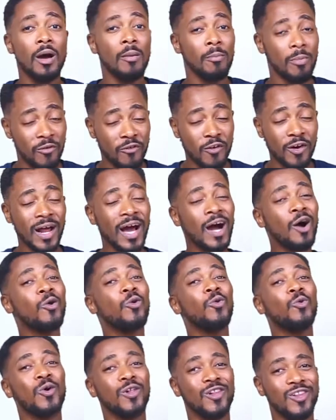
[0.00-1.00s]
But for
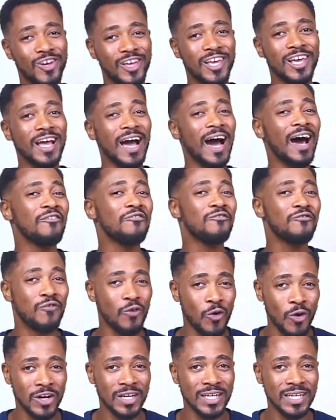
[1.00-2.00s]
now, we're looking at
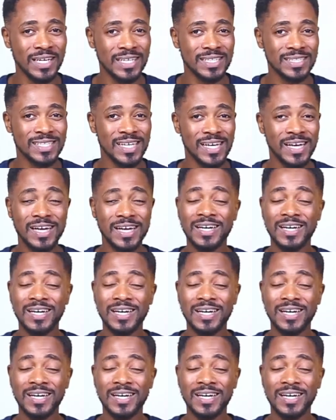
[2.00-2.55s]
4 days.